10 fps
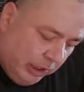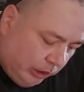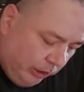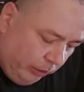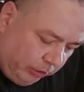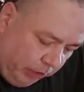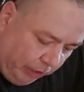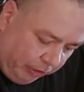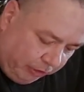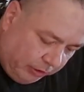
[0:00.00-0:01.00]
little
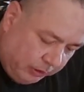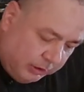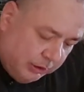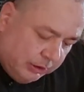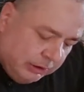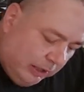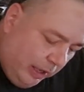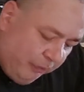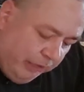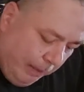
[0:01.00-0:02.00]
touch
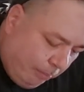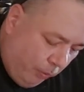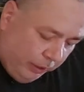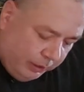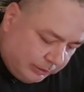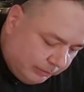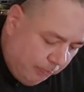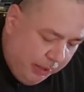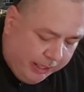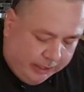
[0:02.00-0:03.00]
of Sambuca.
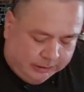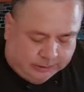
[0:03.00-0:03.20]
Meet you.